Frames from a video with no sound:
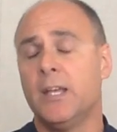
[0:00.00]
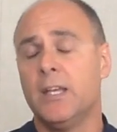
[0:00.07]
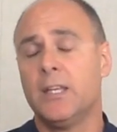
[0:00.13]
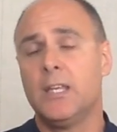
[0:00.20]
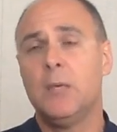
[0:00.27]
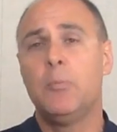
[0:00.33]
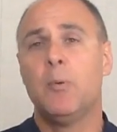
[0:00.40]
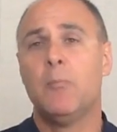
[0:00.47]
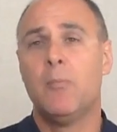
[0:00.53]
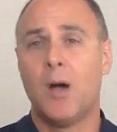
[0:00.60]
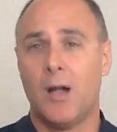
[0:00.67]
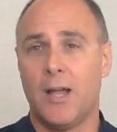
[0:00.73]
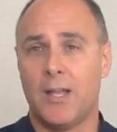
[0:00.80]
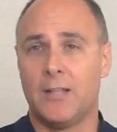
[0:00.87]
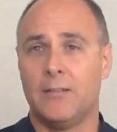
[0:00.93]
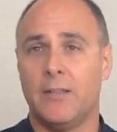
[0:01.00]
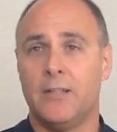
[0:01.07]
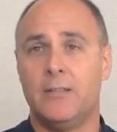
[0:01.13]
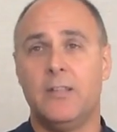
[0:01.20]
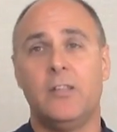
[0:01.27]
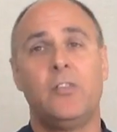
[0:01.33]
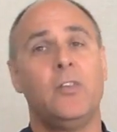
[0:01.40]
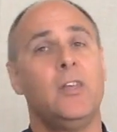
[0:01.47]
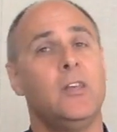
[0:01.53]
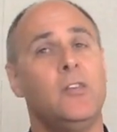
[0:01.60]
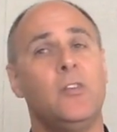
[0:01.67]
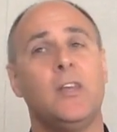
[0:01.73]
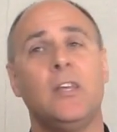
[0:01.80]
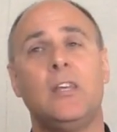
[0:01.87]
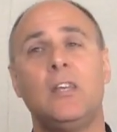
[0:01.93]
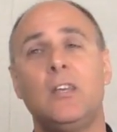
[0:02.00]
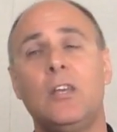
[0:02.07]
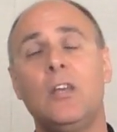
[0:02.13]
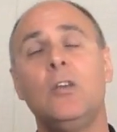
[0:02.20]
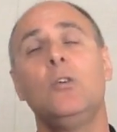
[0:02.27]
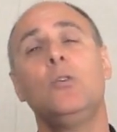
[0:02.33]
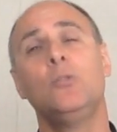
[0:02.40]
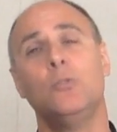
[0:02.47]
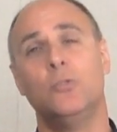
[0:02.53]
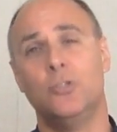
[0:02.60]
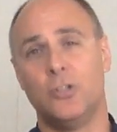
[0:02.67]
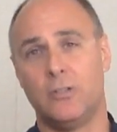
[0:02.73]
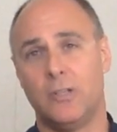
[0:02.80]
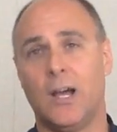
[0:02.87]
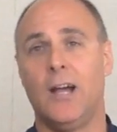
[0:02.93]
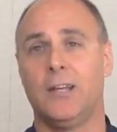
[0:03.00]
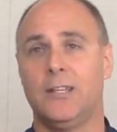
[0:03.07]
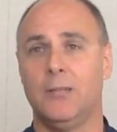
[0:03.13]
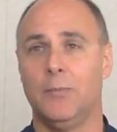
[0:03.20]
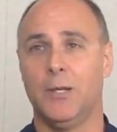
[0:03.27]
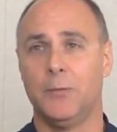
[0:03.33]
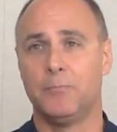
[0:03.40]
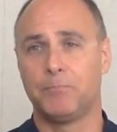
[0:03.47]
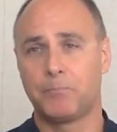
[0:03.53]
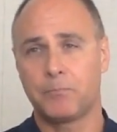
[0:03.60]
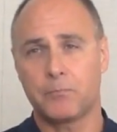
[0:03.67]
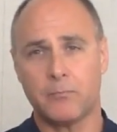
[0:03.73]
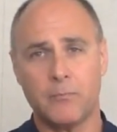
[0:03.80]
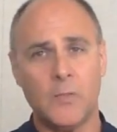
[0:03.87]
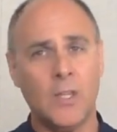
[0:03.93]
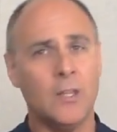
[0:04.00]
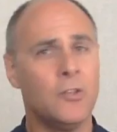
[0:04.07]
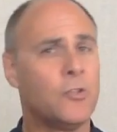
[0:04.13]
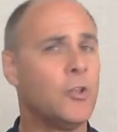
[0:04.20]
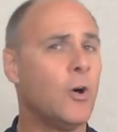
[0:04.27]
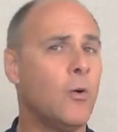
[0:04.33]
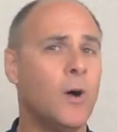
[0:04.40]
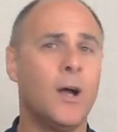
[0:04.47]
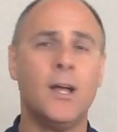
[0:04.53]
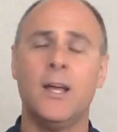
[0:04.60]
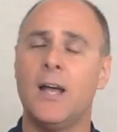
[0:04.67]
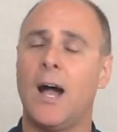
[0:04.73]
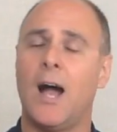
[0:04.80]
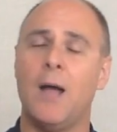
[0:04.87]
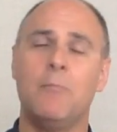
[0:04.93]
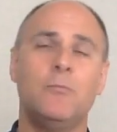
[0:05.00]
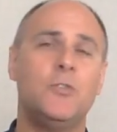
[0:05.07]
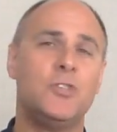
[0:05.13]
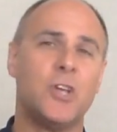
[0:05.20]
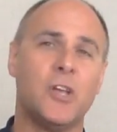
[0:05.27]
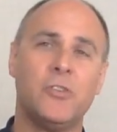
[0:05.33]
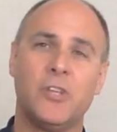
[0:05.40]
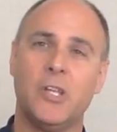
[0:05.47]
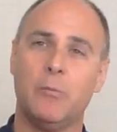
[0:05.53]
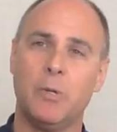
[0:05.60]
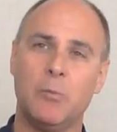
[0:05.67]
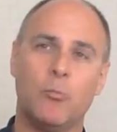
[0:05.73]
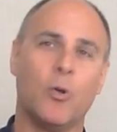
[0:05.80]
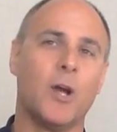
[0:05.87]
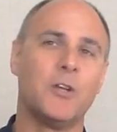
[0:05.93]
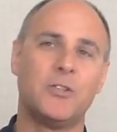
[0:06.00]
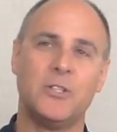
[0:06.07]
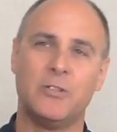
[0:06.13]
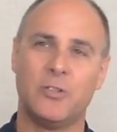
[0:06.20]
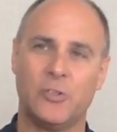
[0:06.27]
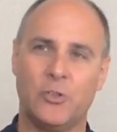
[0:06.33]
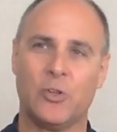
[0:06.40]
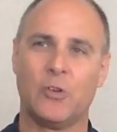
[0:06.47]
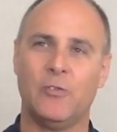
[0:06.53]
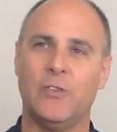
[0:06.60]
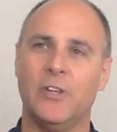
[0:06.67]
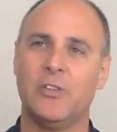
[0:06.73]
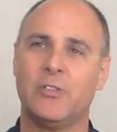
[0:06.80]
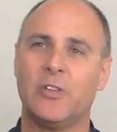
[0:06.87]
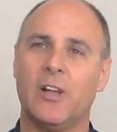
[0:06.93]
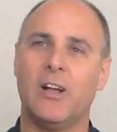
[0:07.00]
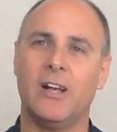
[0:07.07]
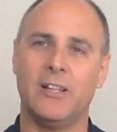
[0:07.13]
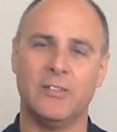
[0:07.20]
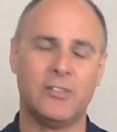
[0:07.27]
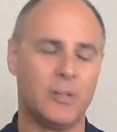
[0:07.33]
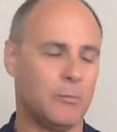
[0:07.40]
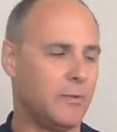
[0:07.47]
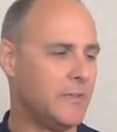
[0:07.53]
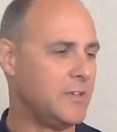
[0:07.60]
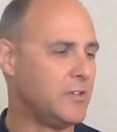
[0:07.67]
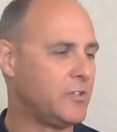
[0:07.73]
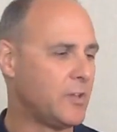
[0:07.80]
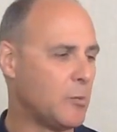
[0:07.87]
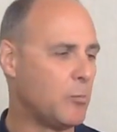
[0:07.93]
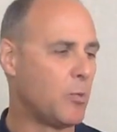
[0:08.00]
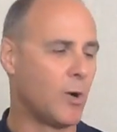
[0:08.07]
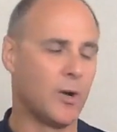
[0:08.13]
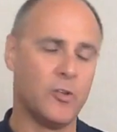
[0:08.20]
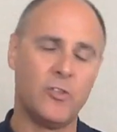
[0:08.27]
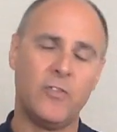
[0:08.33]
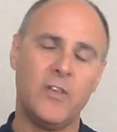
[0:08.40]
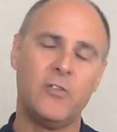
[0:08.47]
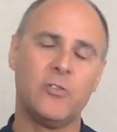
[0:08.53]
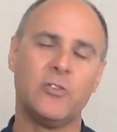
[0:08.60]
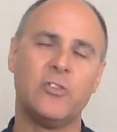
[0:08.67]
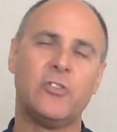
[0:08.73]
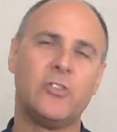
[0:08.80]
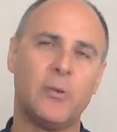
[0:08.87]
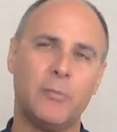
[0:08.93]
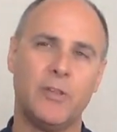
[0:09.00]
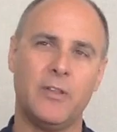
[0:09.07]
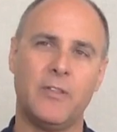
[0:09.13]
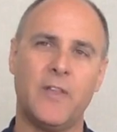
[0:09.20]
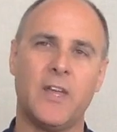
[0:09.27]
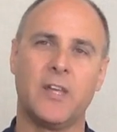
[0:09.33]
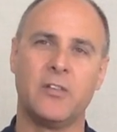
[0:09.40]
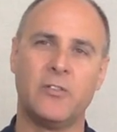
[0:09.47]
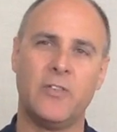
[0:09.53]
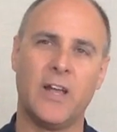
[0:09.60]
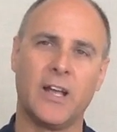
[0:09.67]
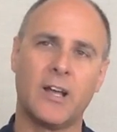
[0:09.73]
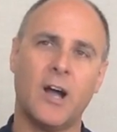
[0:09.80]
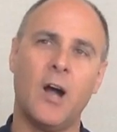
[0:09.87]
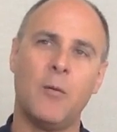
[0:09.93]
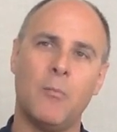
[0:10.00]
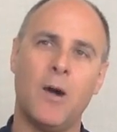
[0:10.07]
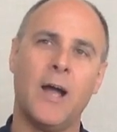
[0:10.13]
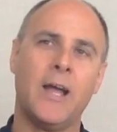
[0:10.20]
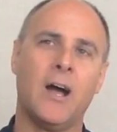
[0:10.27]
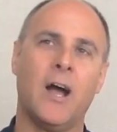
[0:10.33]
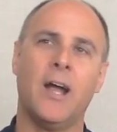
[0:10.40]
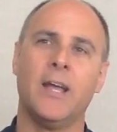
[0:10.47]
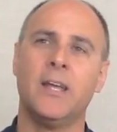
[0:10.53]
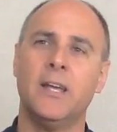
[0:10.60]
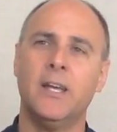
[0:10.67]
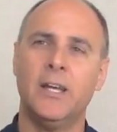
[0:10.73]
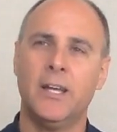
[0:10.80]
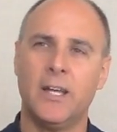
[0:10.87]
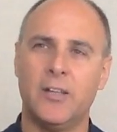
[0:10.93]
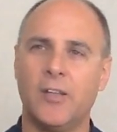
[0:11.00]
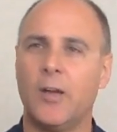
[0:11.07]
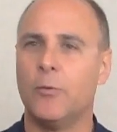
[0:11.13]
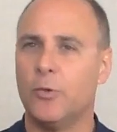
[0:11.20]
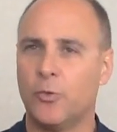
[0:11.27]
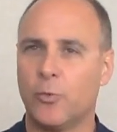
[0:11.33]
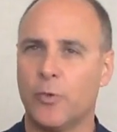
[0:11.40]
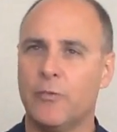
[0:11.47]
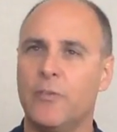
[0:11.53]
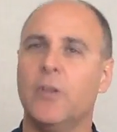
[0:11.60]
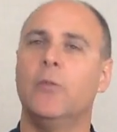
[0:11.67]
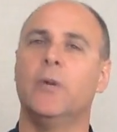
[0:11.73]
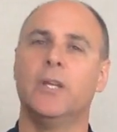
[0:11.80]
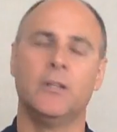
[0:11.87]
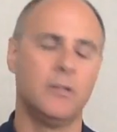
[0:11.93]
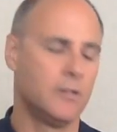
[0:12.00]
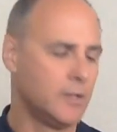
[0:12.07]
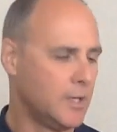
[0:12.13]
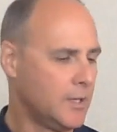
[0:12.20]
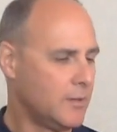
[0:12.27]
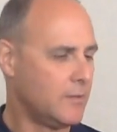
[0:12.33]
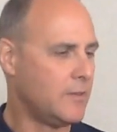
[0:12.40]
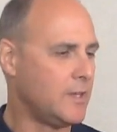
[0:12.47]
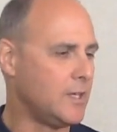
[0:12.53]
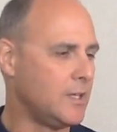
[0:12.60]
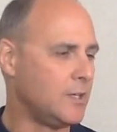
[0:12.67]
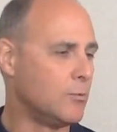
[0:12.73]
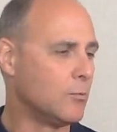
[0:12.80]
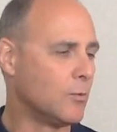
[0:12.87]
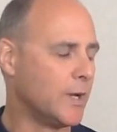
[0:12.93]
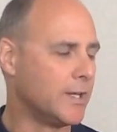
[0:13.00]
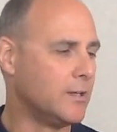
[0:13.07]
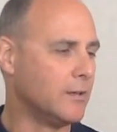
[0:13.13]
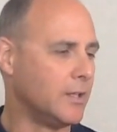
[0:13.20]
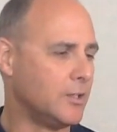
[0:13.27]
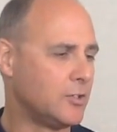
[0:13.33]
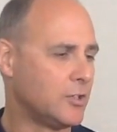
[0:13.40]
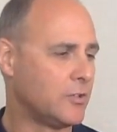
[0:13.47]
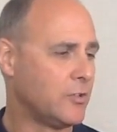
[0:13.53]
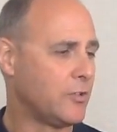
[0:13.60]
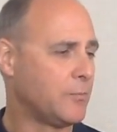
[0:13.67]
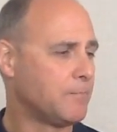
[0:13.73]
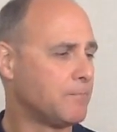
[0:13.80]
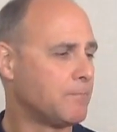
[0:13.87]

Keep in mind that this is a huge document. So I'm just going to be brushing the surface on some of these subparts. These are just some of the things that caught my eye as I was reviewing the regulations.